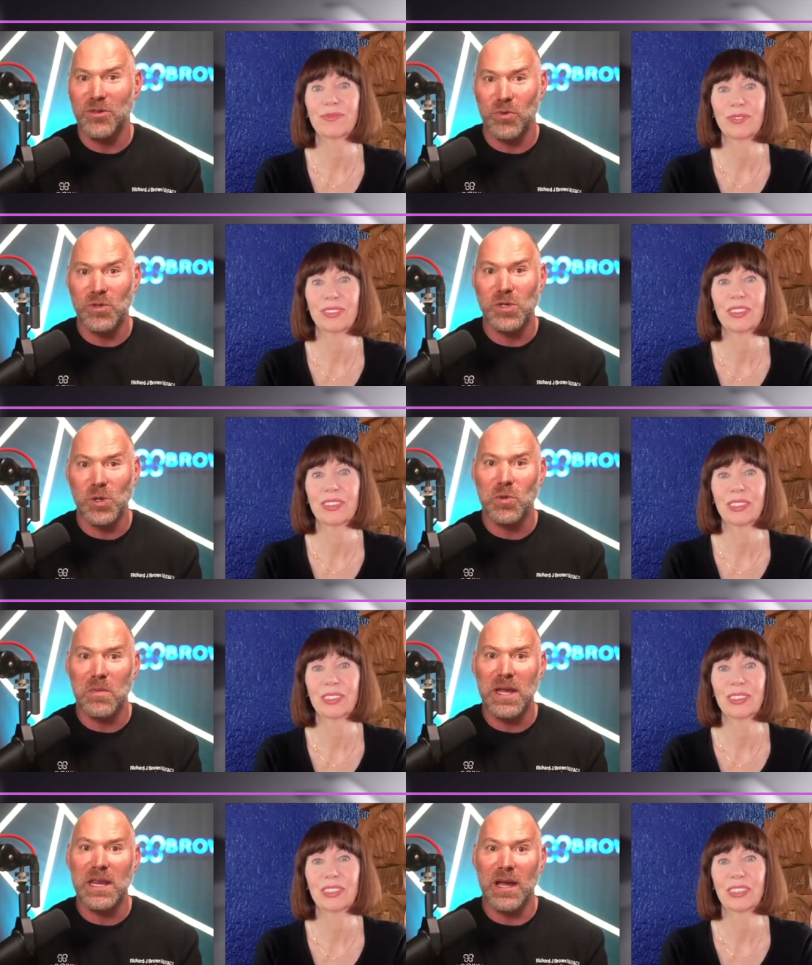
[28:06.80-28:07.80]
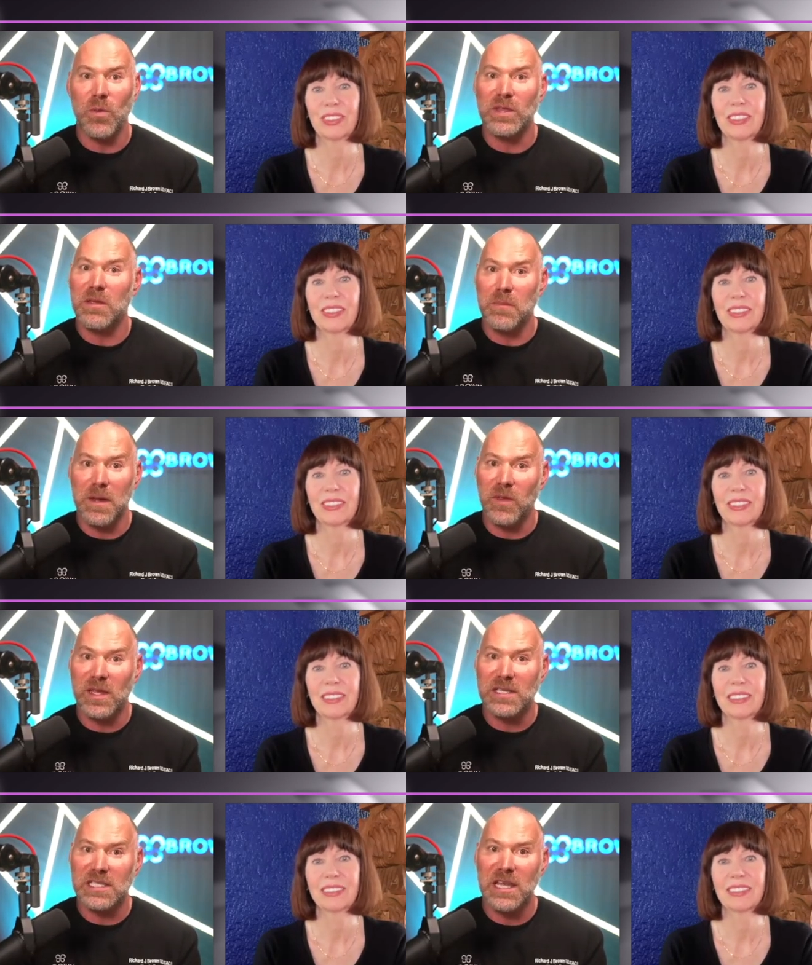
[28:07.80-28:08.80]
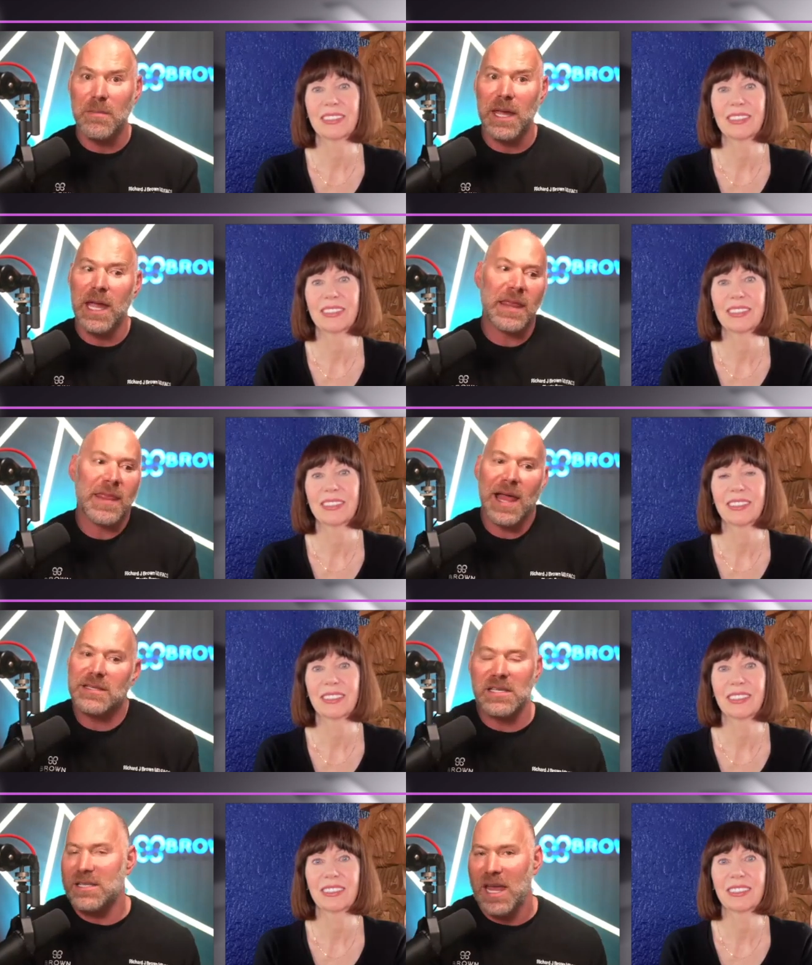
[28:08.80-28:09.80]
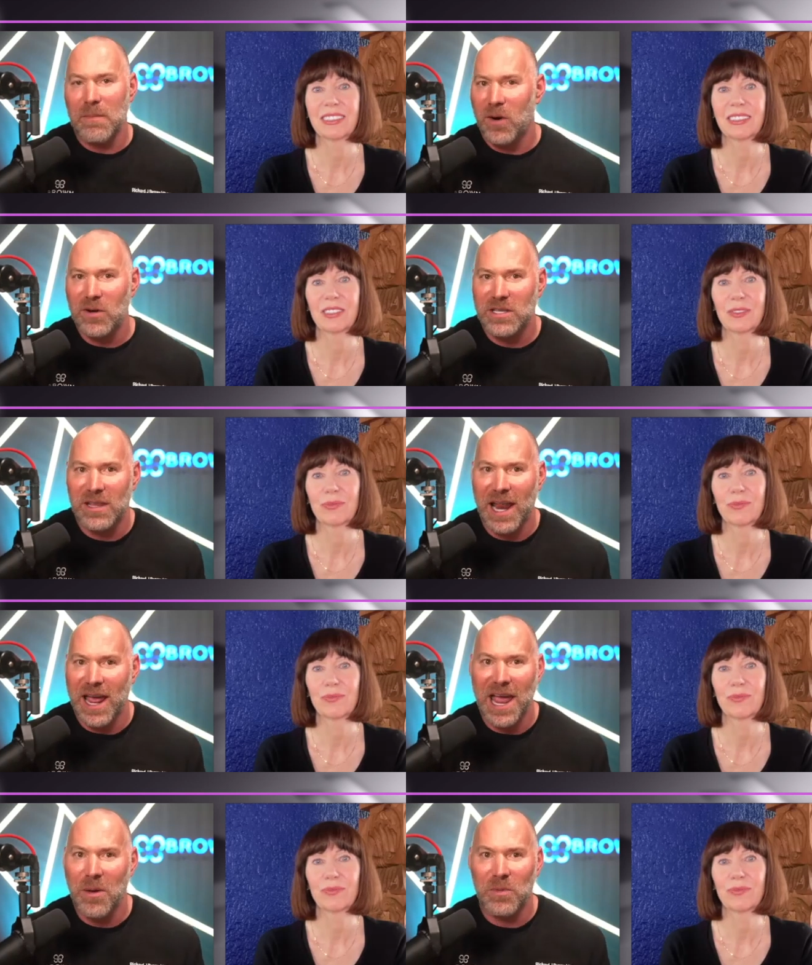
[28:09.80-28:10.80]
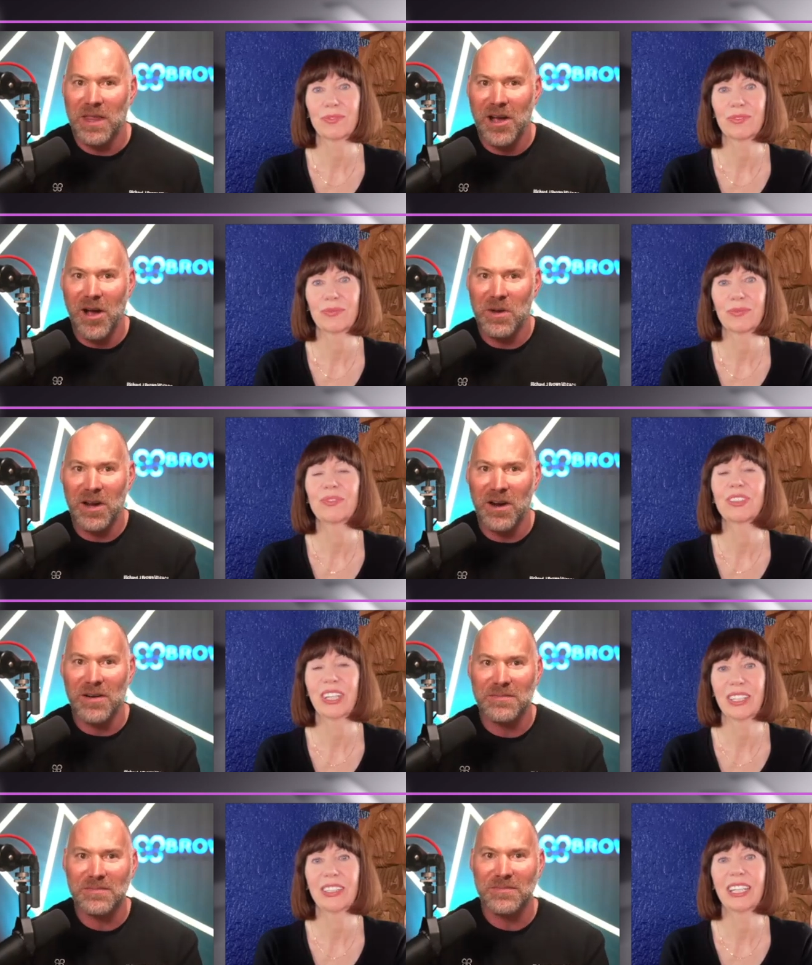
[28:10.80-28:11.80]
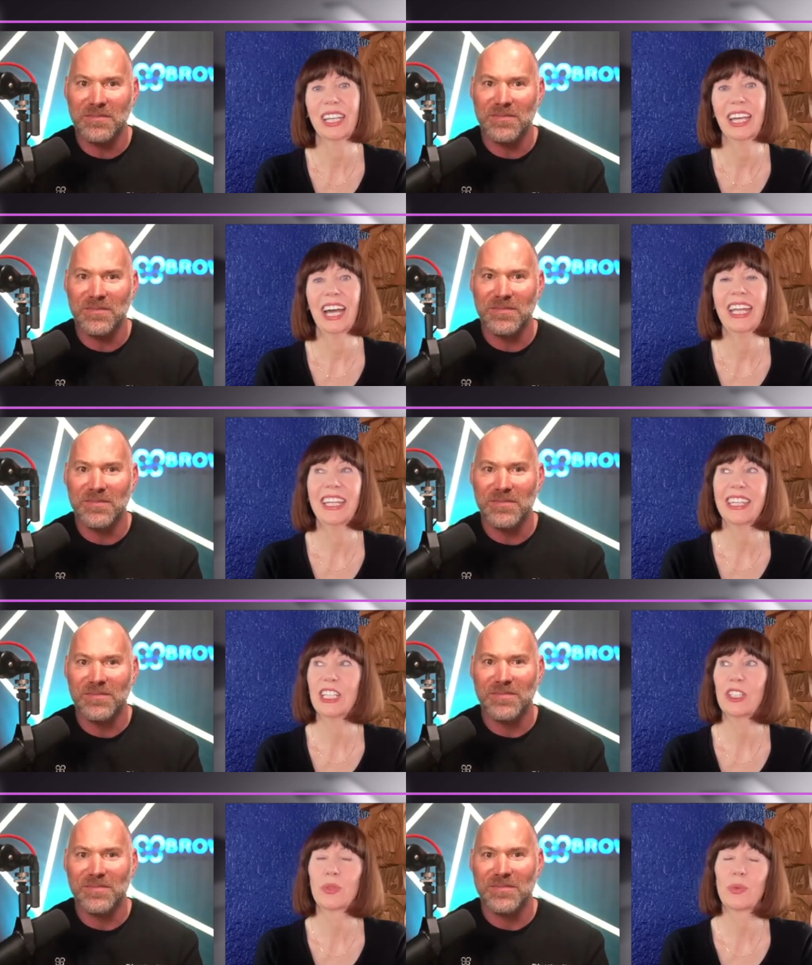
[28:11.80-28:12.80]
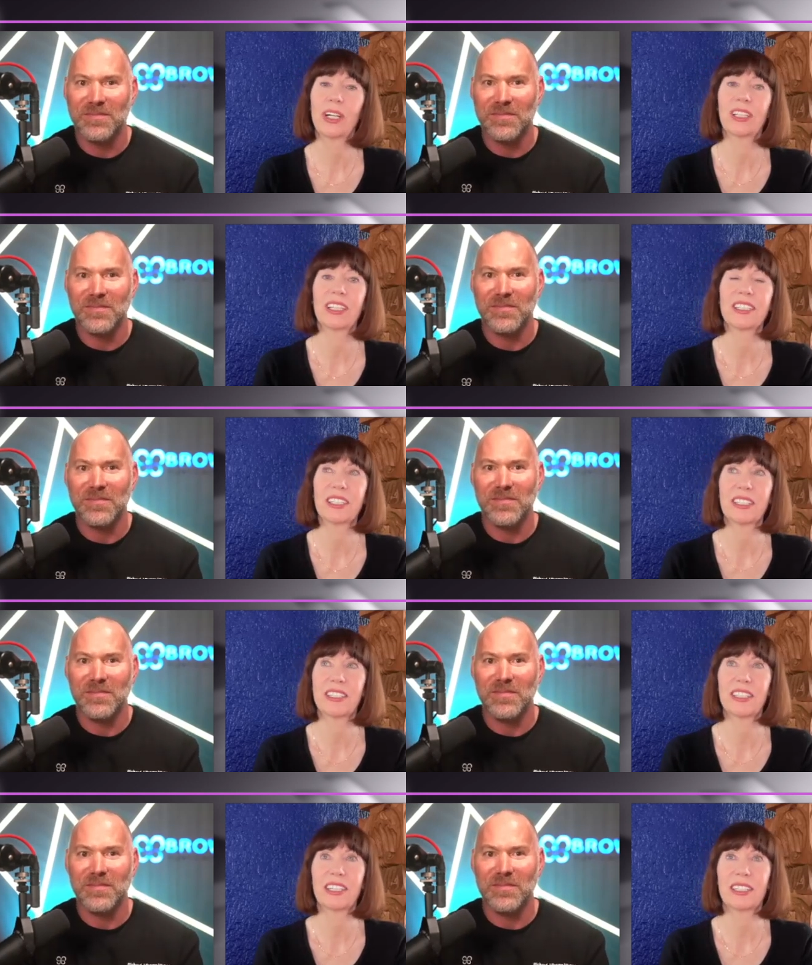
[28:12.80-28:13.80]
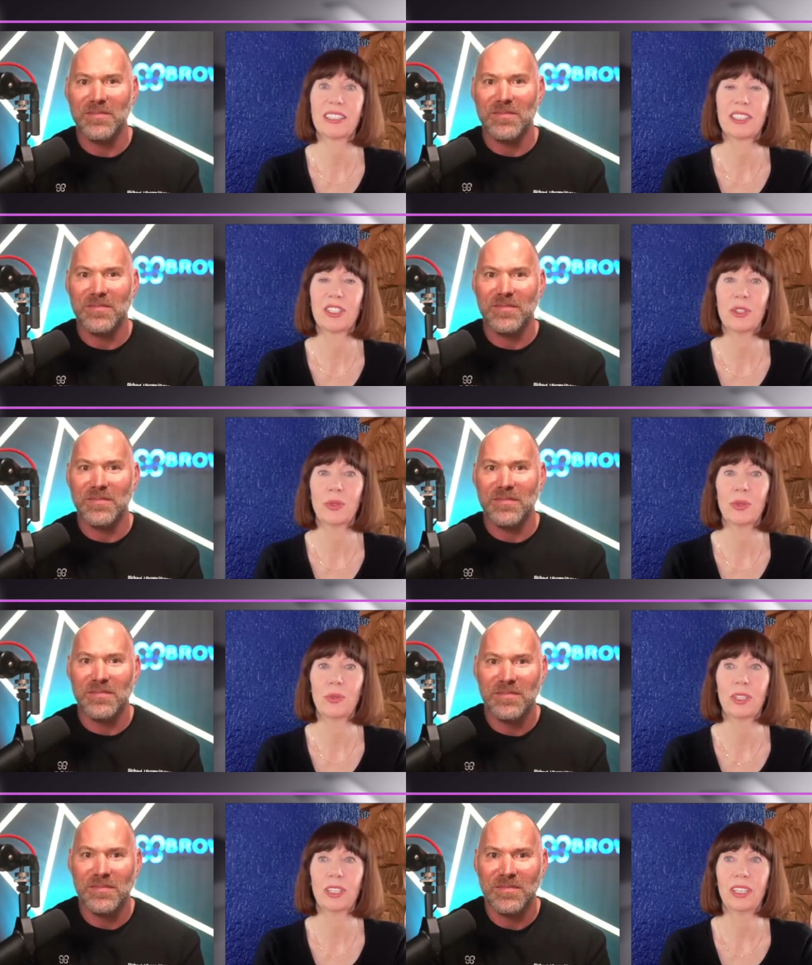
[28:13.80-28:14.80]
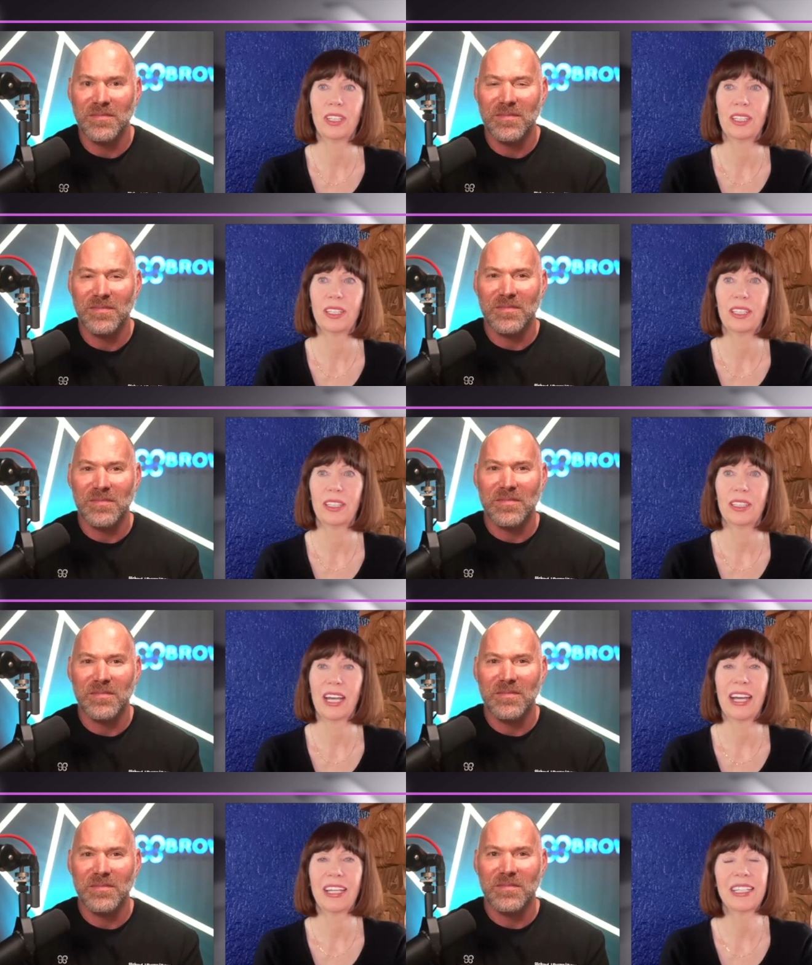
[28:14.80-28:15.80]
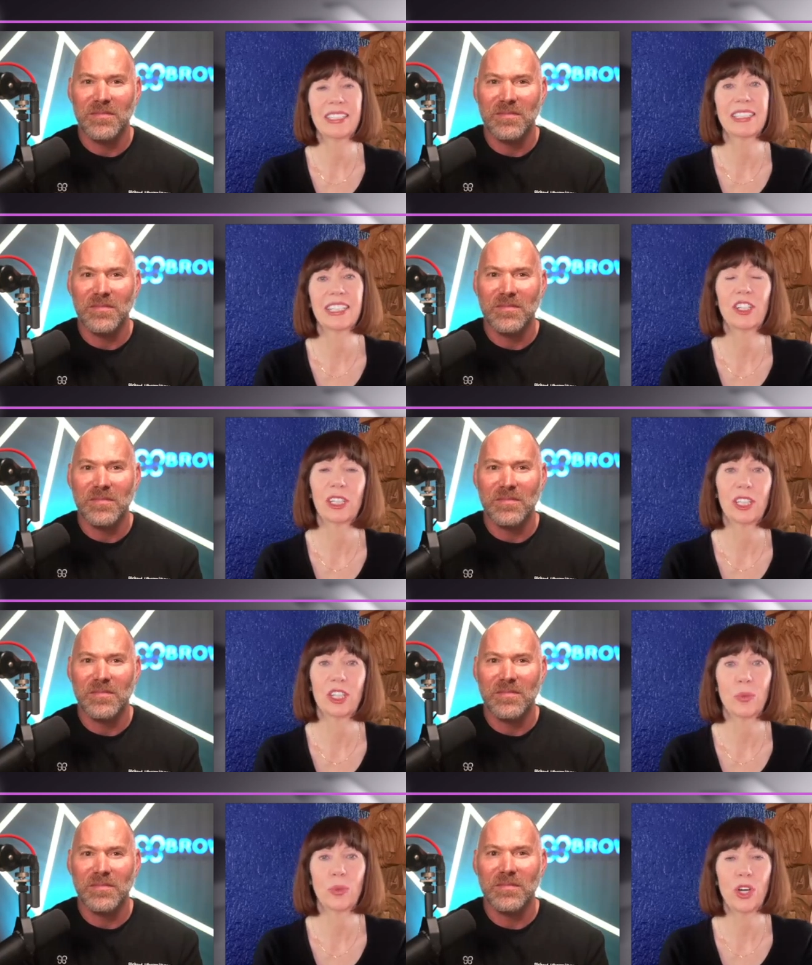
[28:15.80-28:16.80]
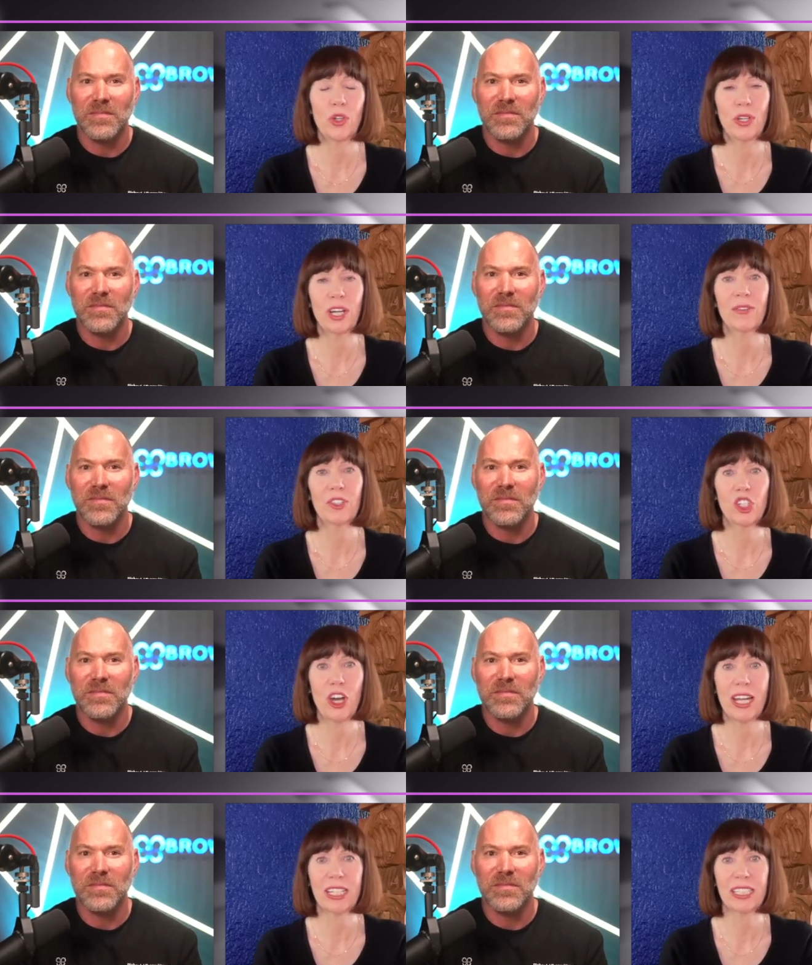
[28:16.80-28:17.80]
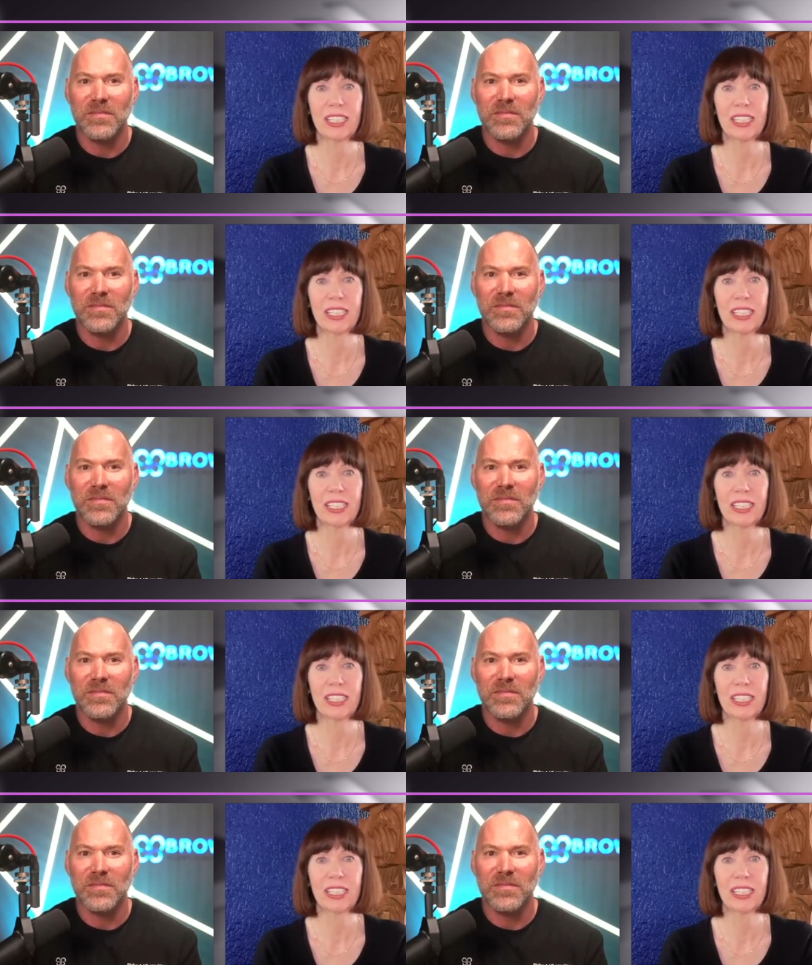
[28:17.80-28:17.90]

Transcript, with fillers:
Speaker 1: through social media with the people that see me, and that's the same person that I am when they come here.
Speaker 2: And I think as well is is is you, I, as I said earlier, you know, we all kind of attract